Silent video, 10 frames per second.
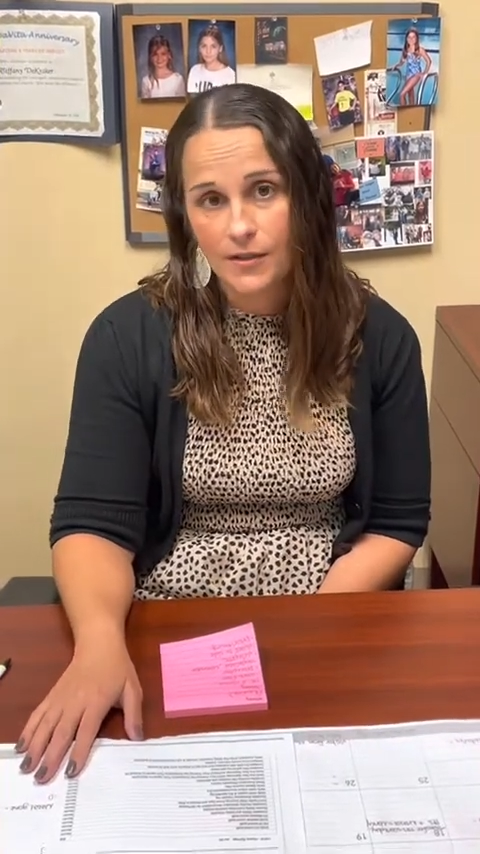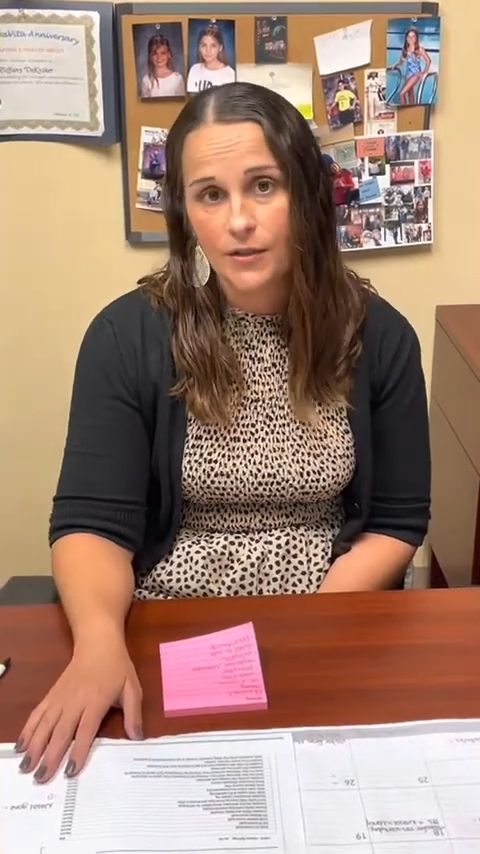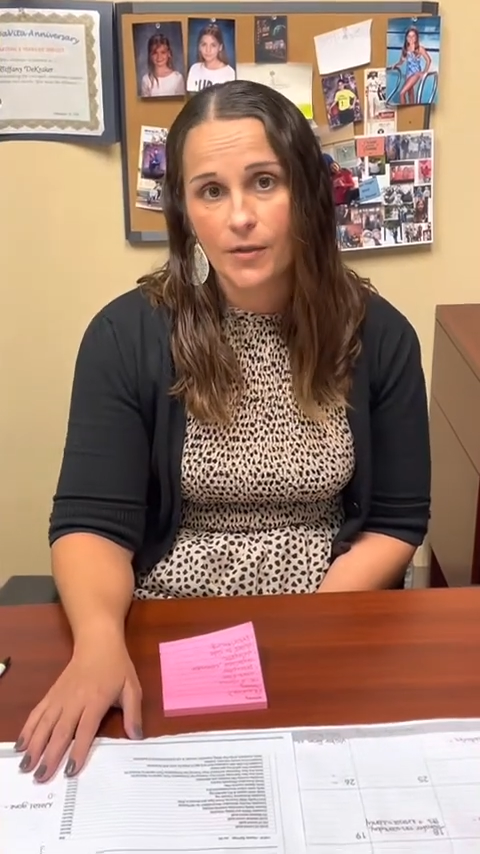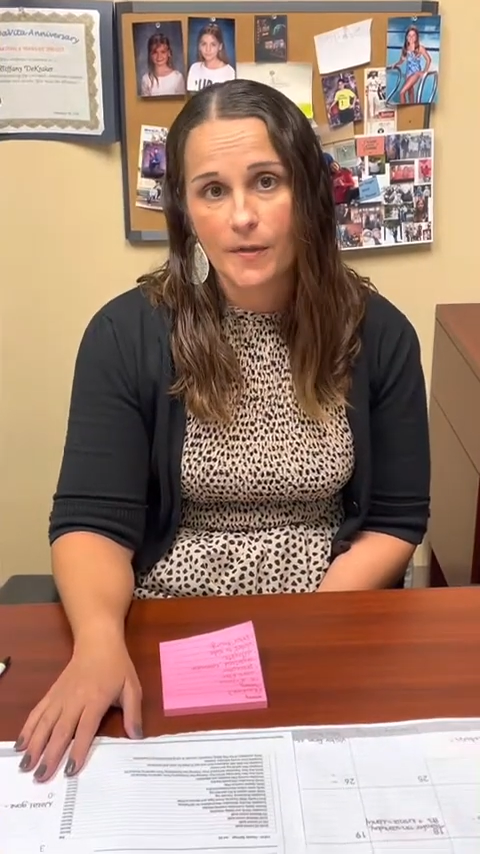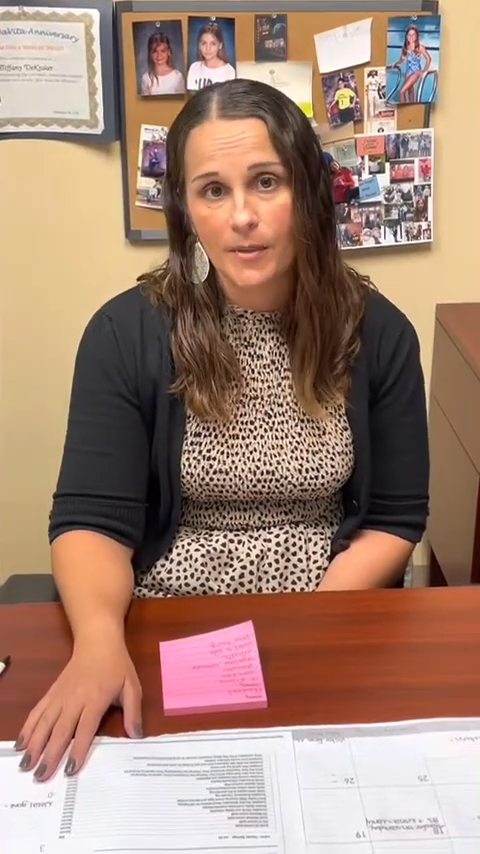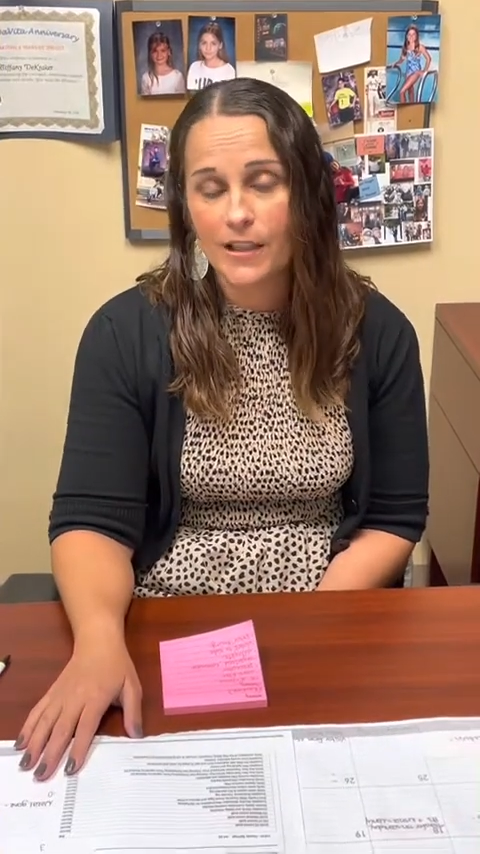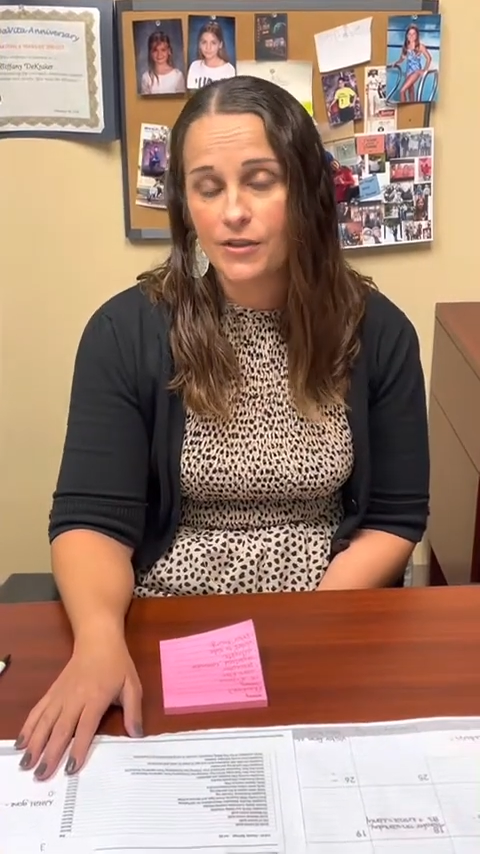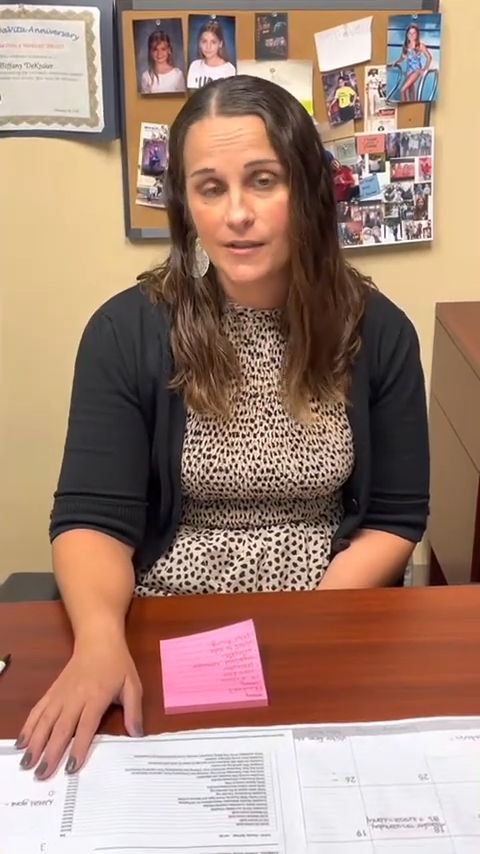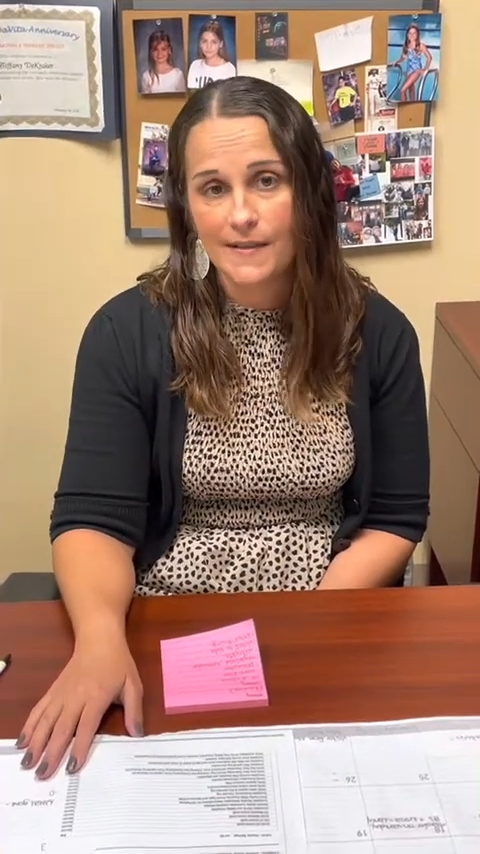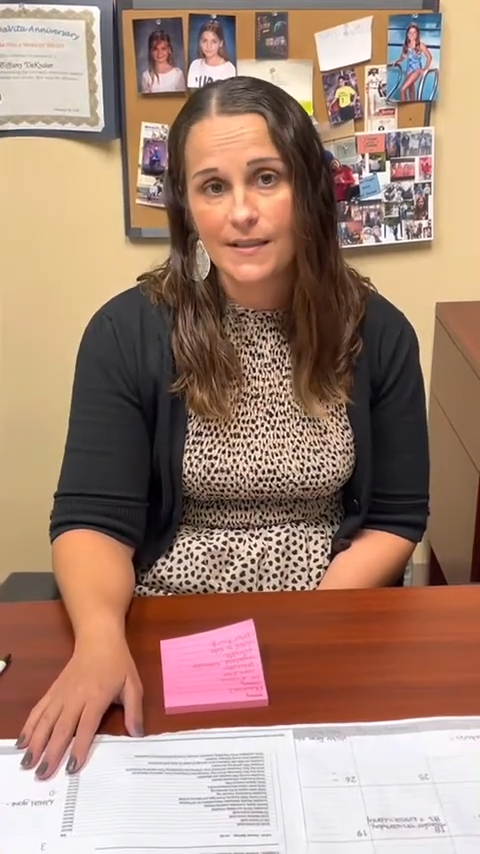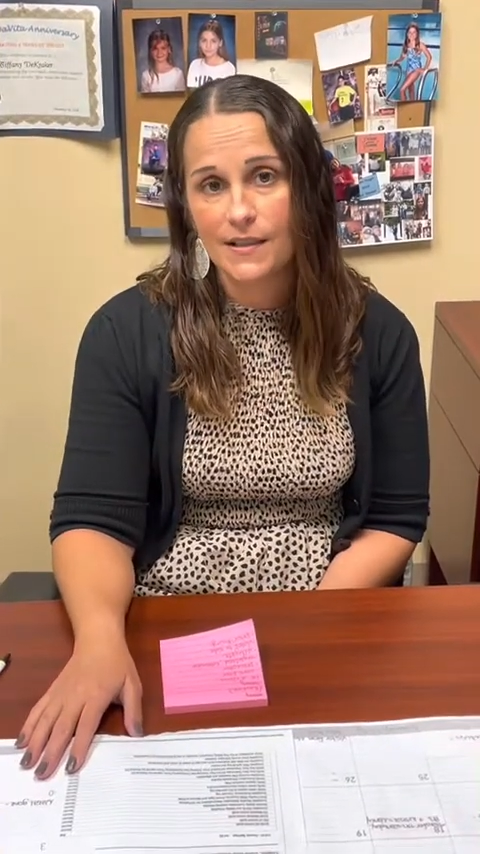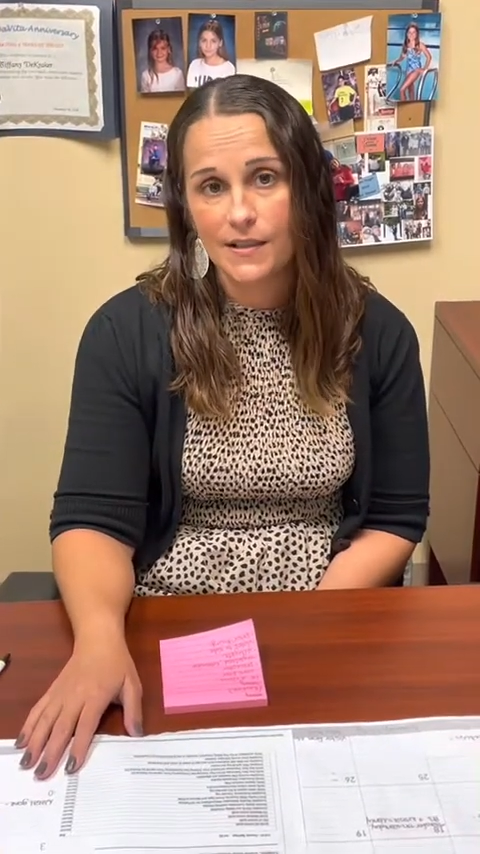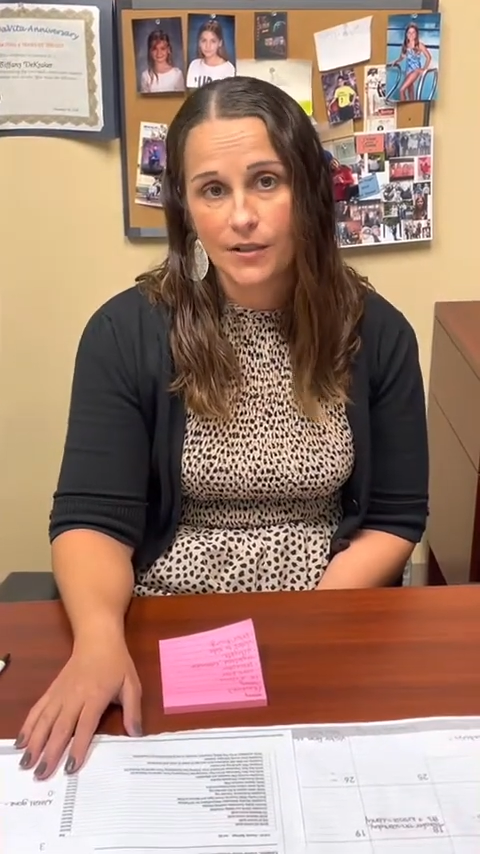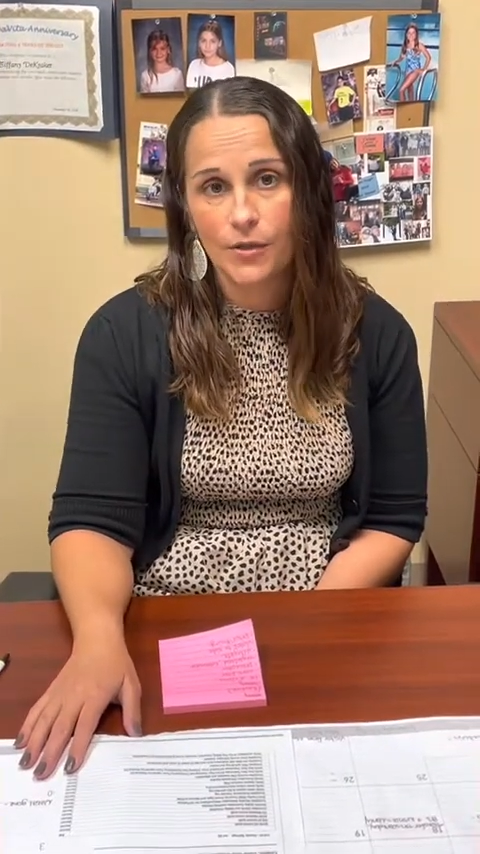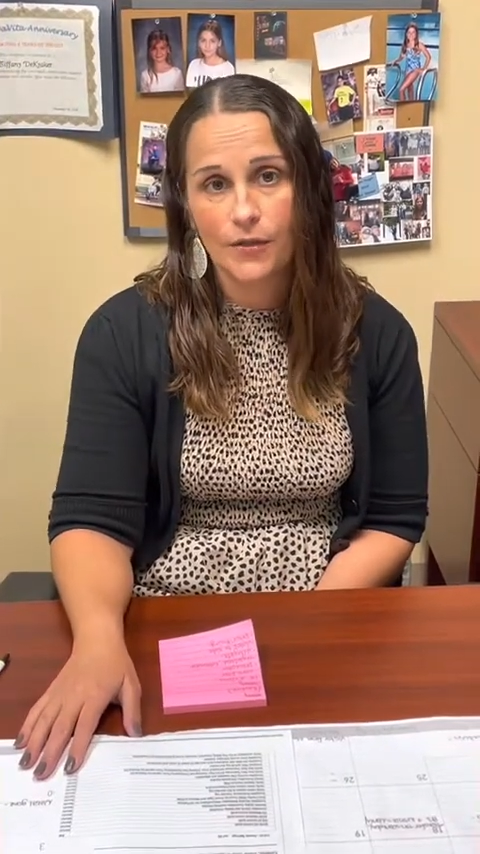You know, the patients need
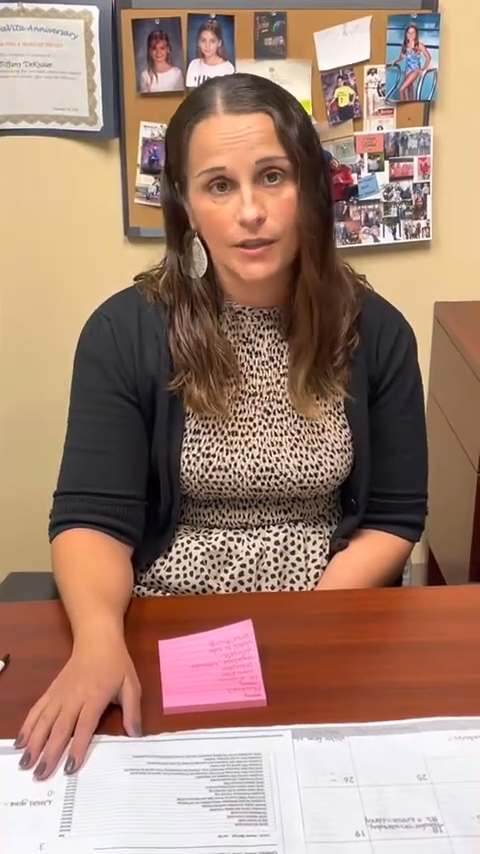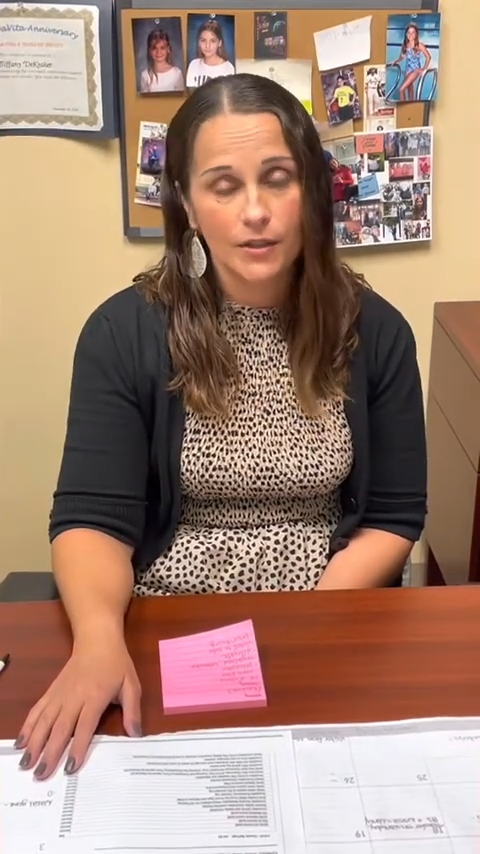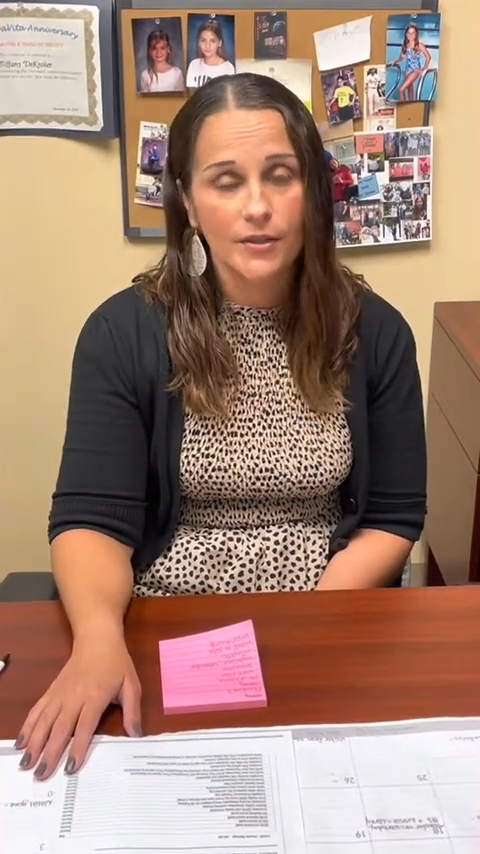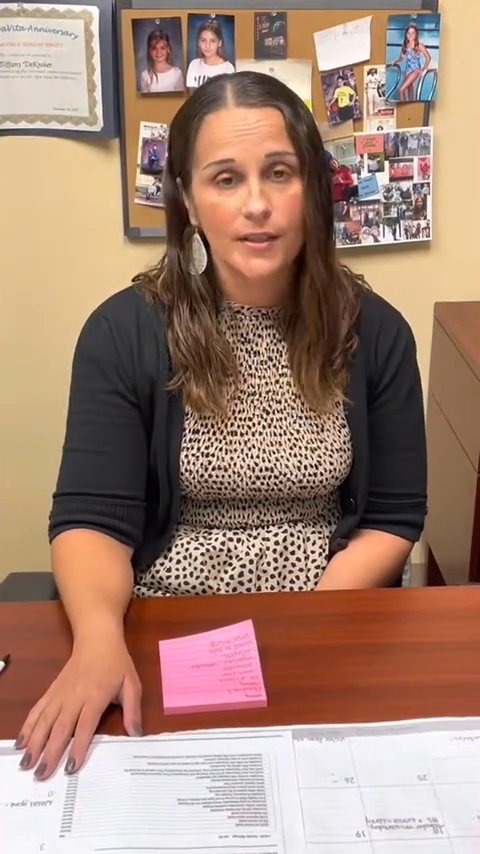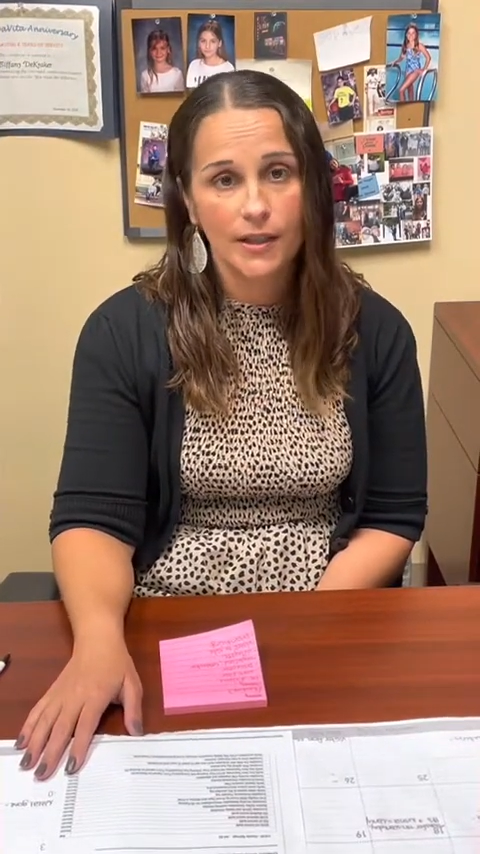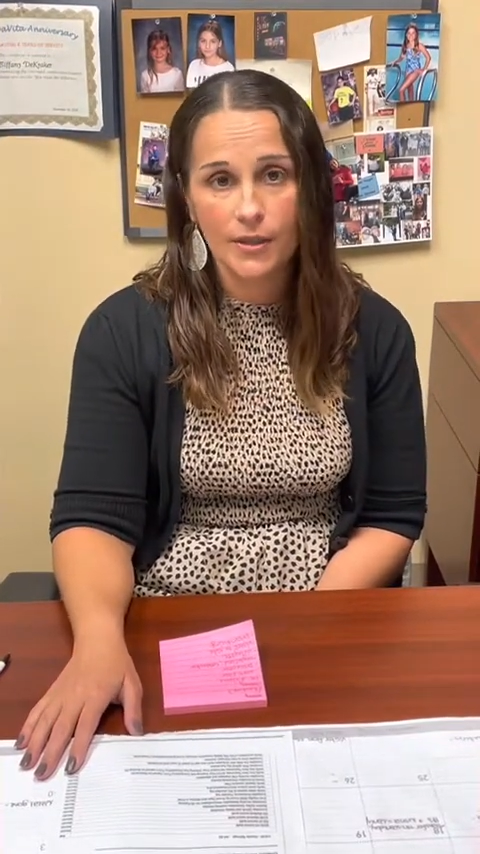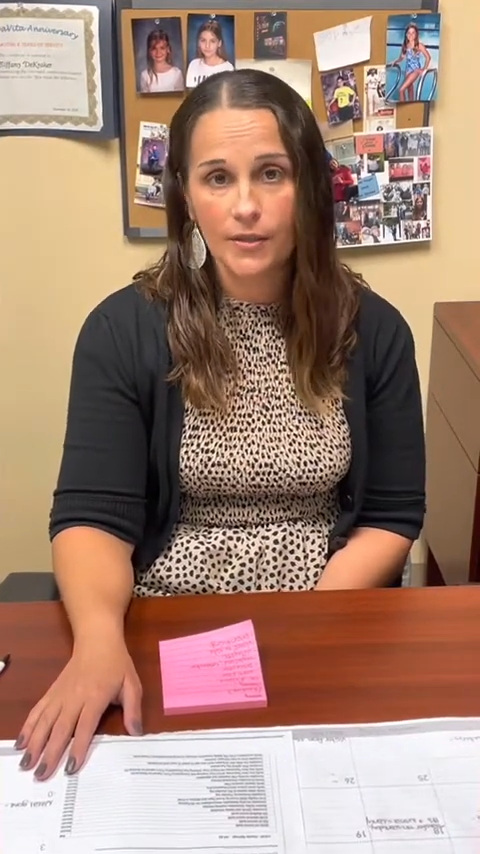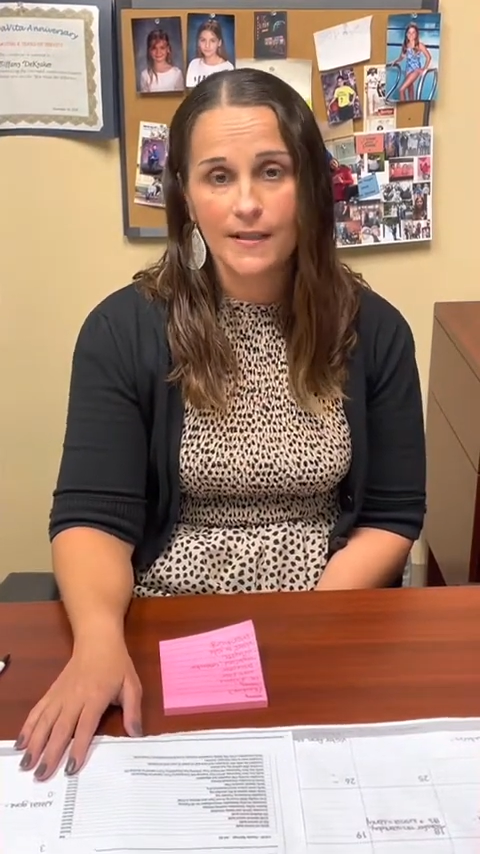to know that you're there,